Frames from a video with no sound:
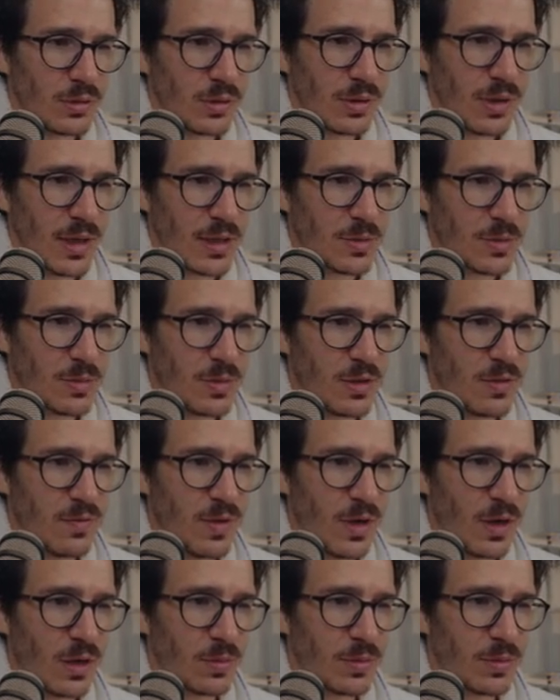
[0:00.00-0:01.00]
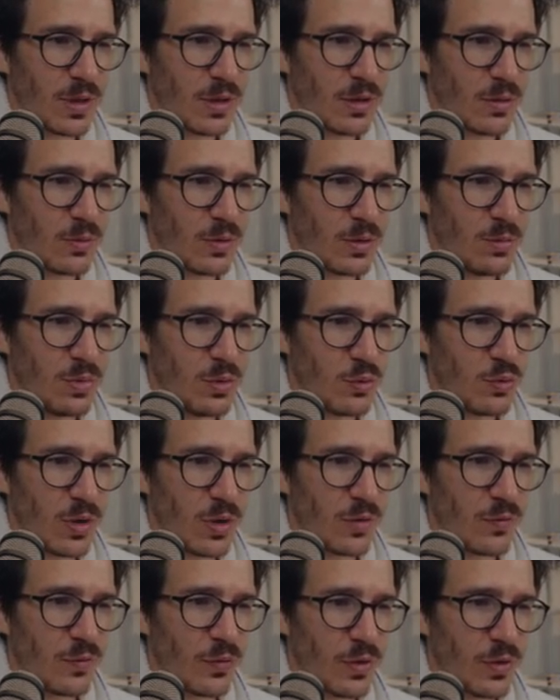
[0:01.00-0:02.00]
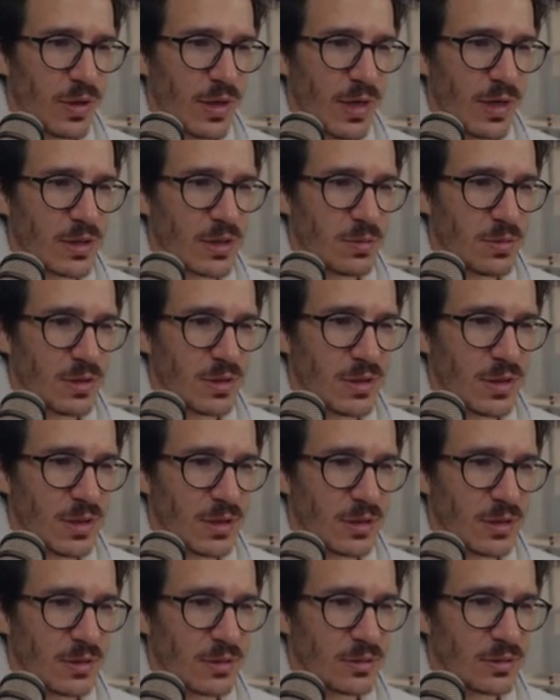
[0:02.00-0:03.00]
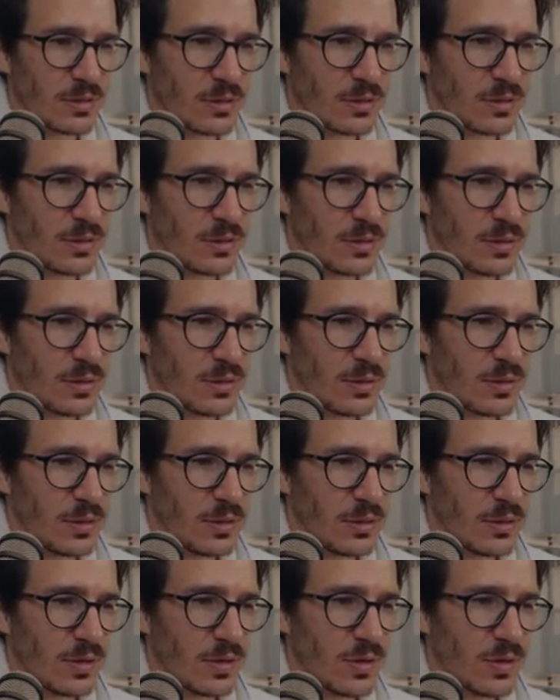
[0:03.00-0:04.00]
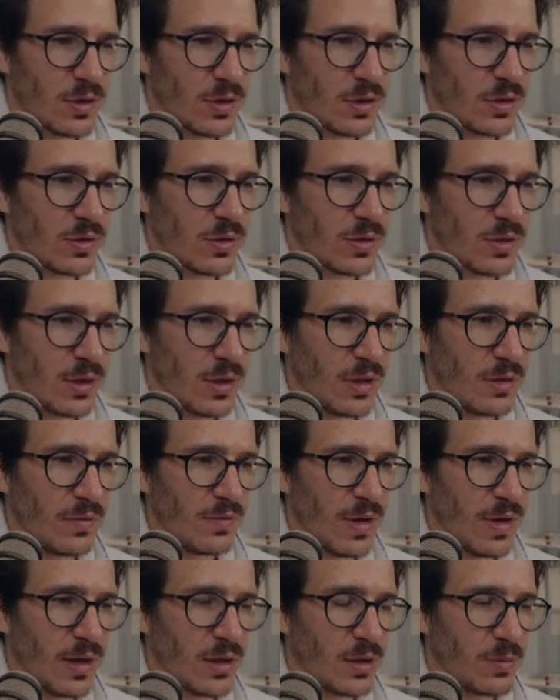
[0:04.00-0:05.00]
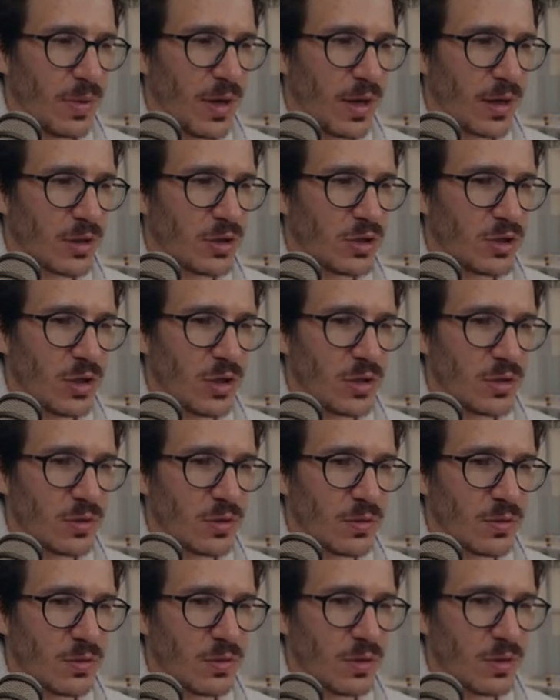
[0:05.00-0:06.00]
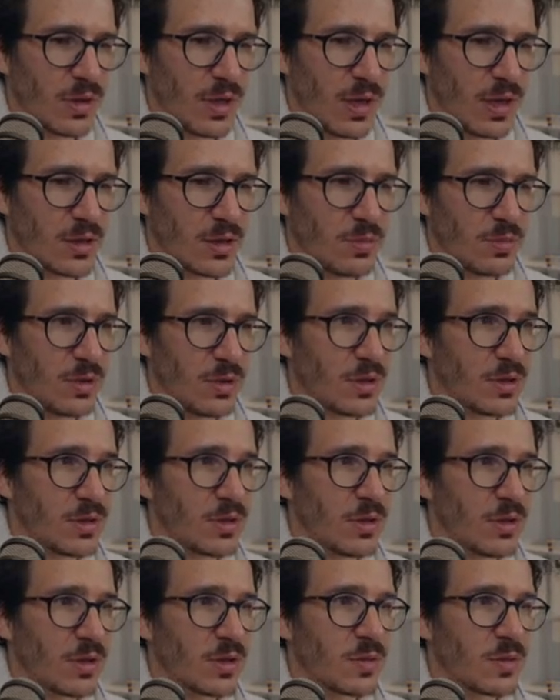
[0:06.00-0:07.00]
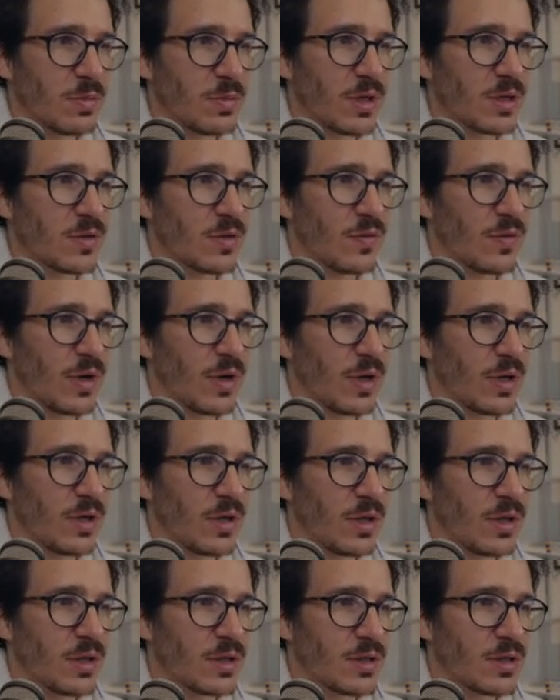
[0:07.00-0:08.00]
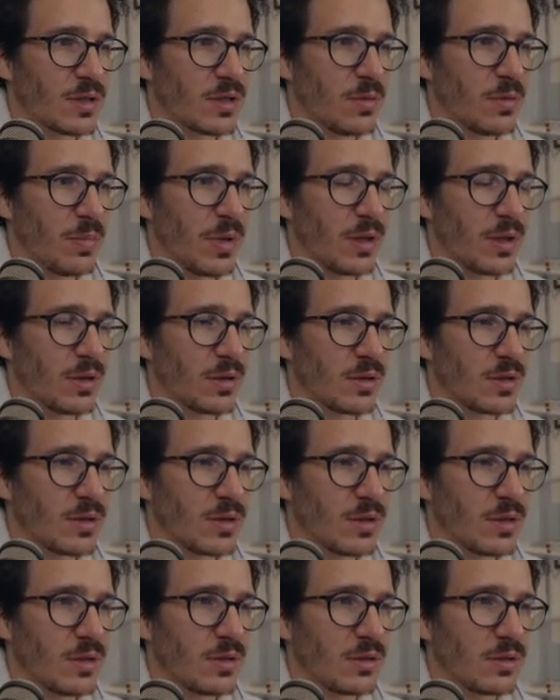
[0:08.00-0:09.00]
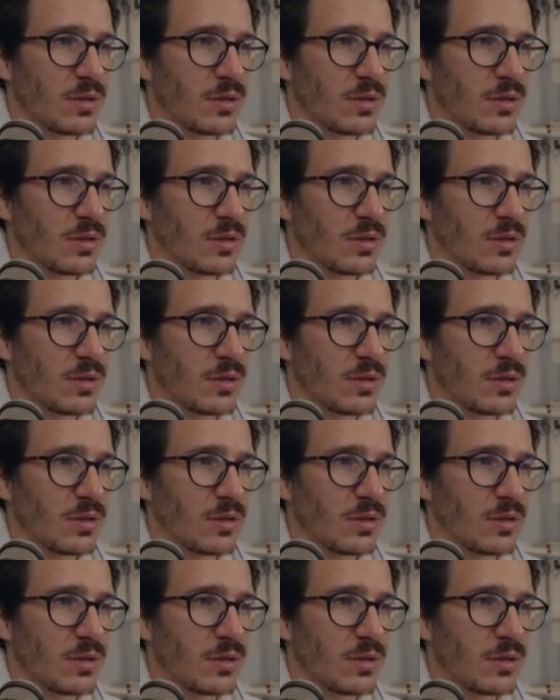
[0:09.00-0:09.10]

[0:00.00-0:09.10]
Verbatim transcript: Gatsby develop can only be run for a Gatsby site. Does not contain a valid package JSON or Gatsby is not specified as a dependency.